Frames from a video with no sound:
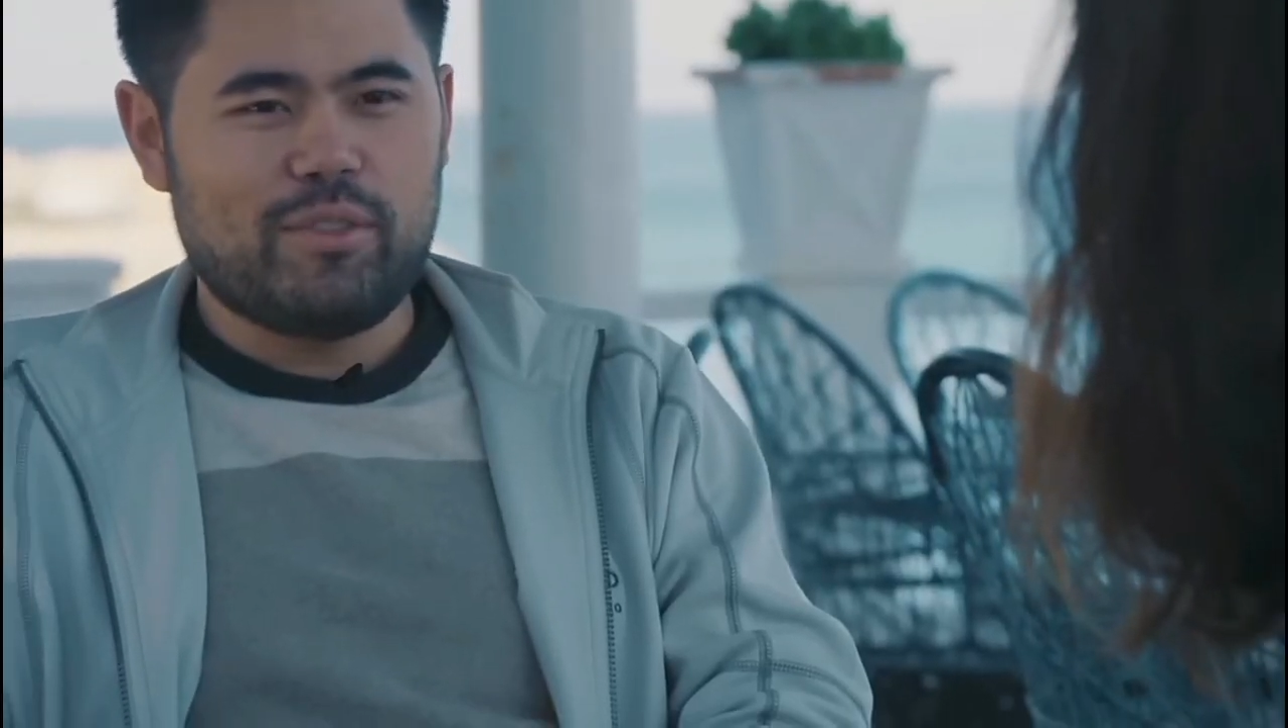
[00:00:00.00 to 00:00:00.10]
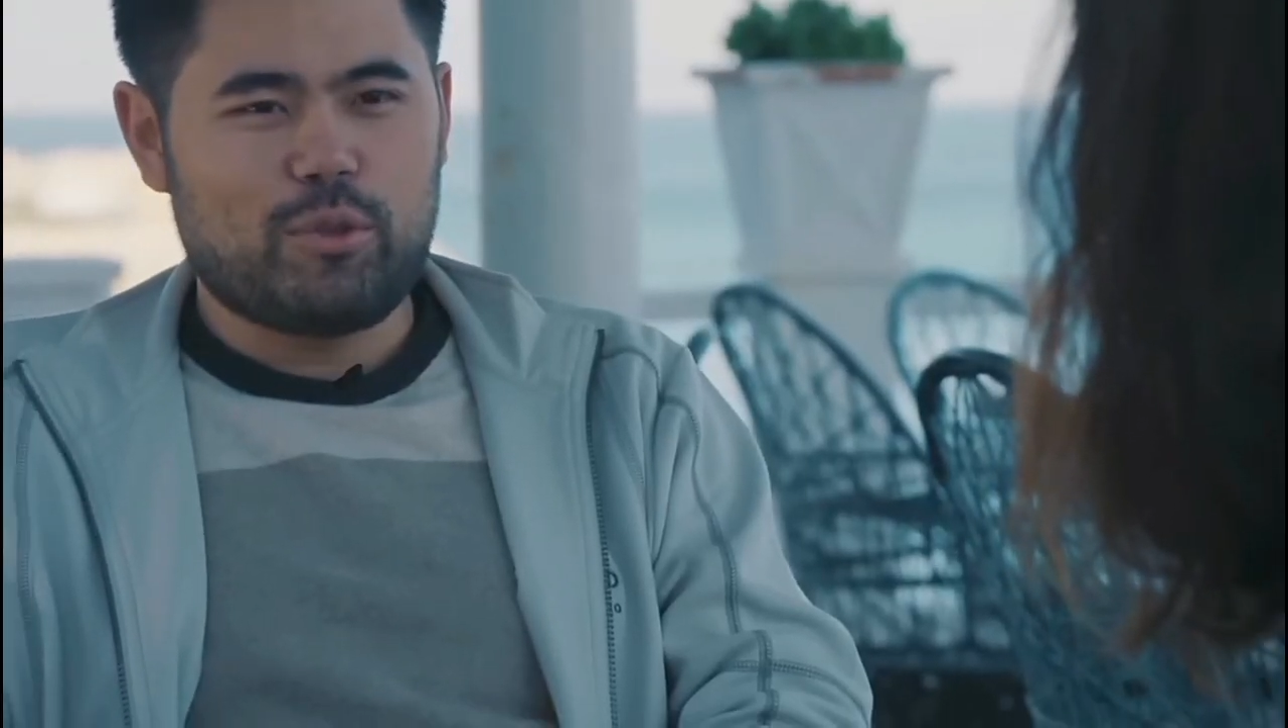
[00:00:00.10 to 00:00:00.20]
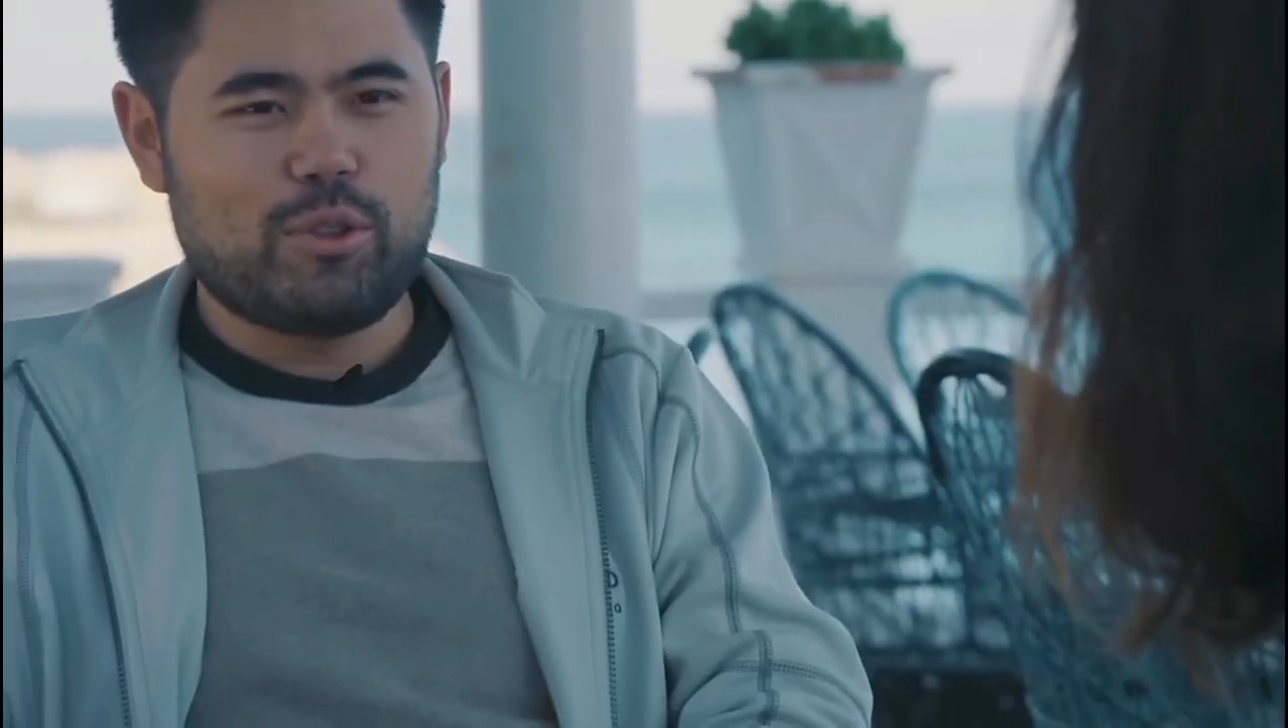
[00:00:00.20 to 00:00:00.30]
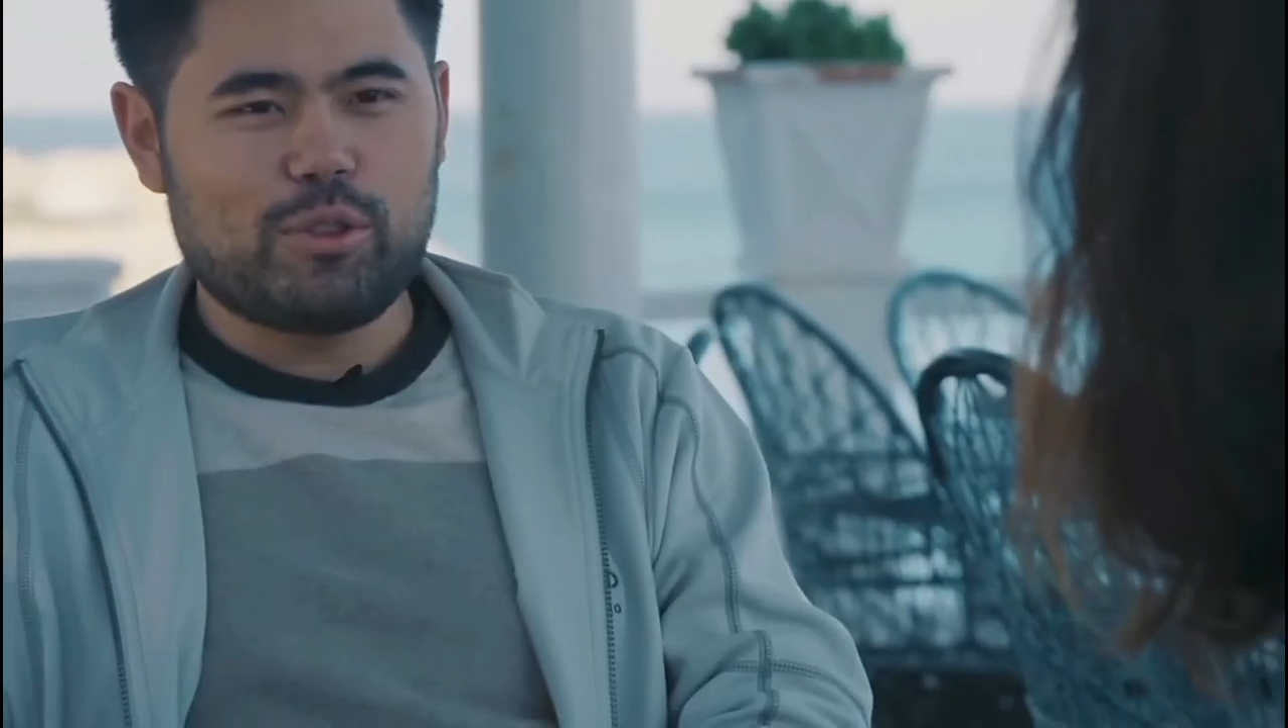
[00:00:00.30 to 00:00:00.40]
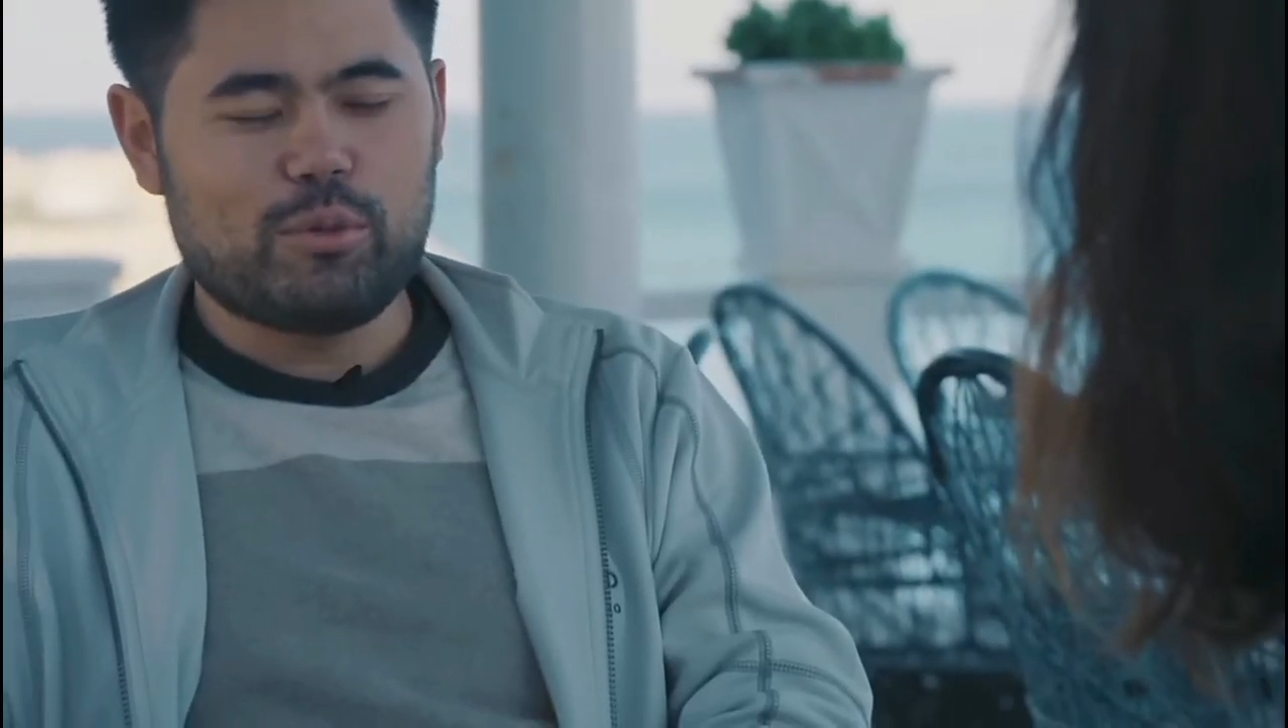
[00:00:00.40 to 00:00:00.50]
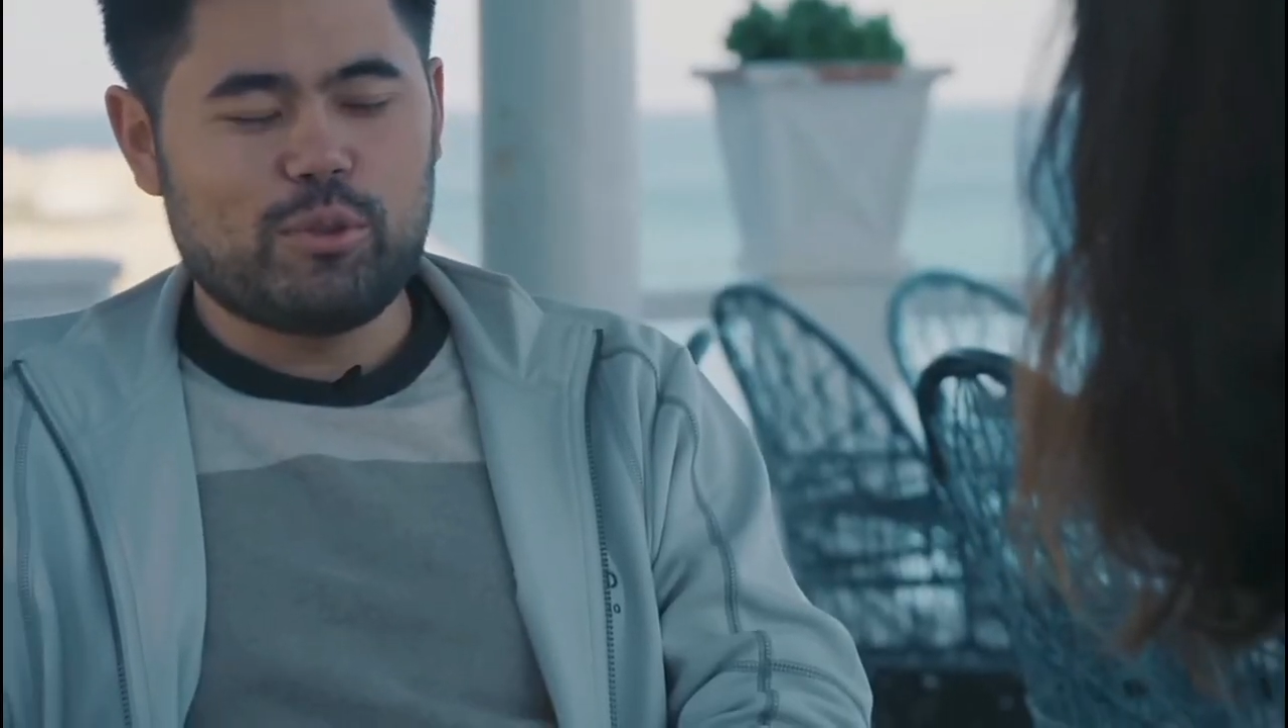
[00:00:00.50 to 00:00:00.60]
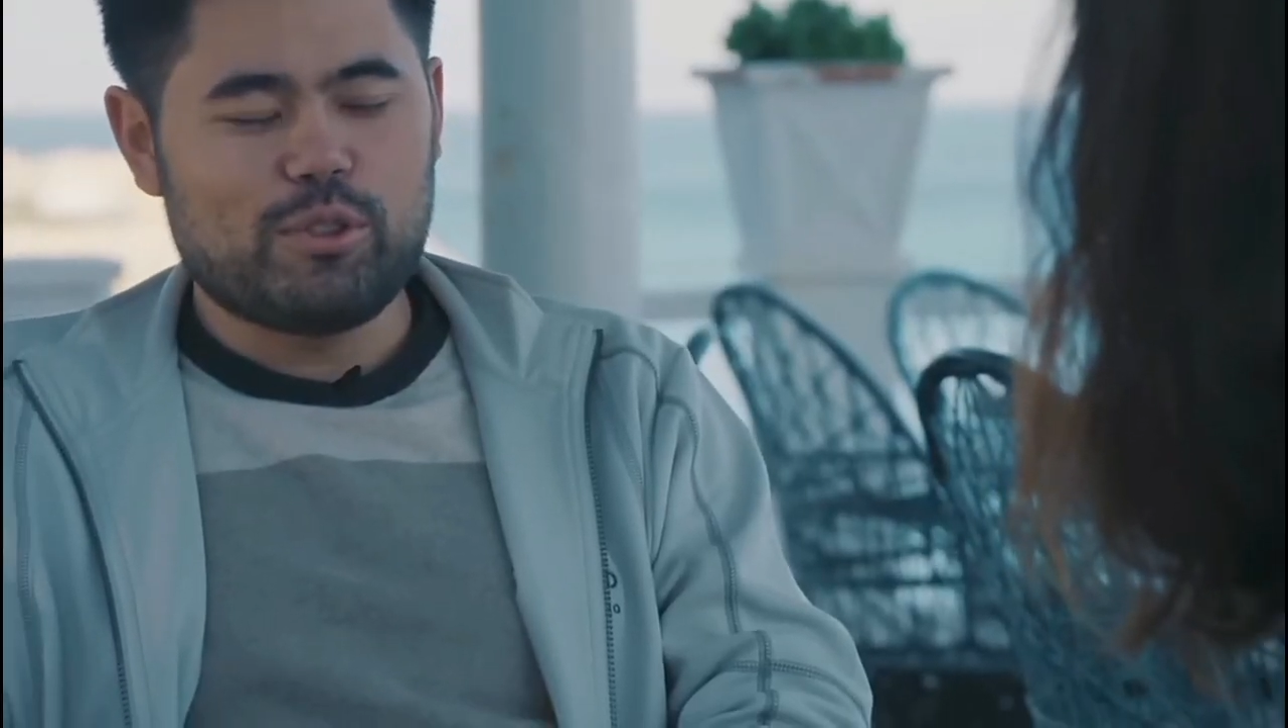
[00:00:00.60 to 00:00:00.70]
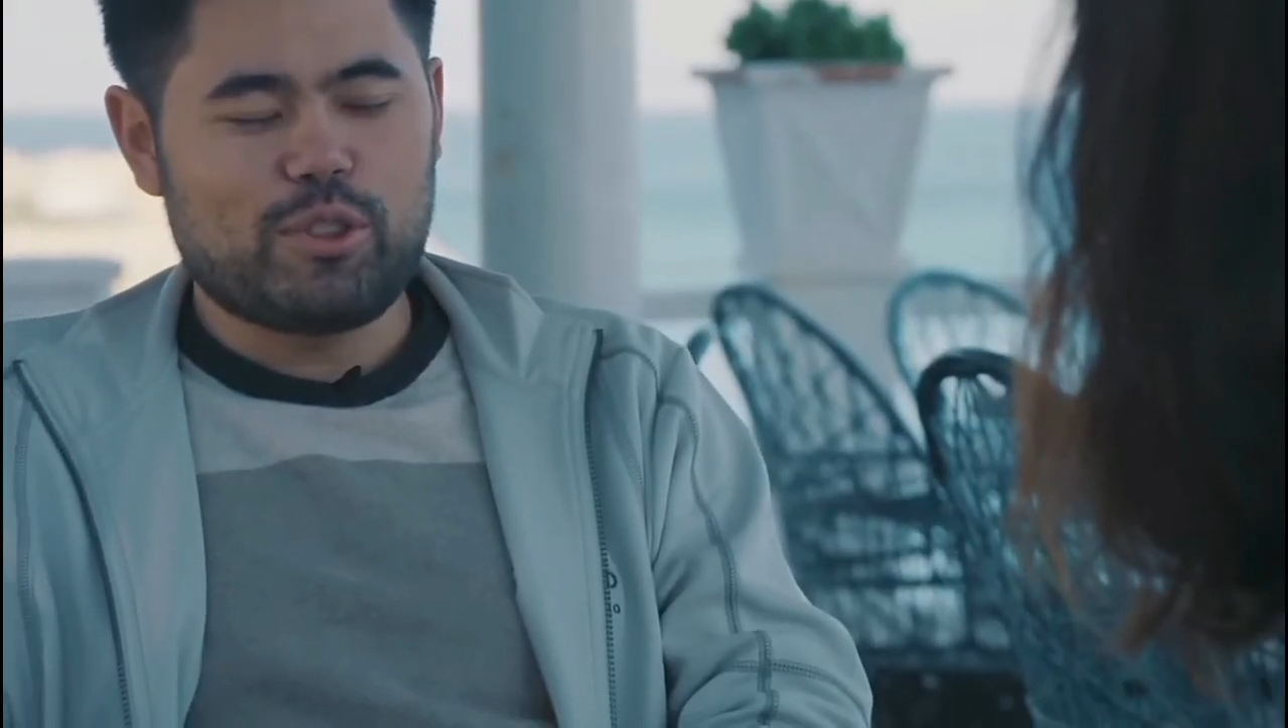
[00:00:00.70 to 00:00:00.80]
of course, the rules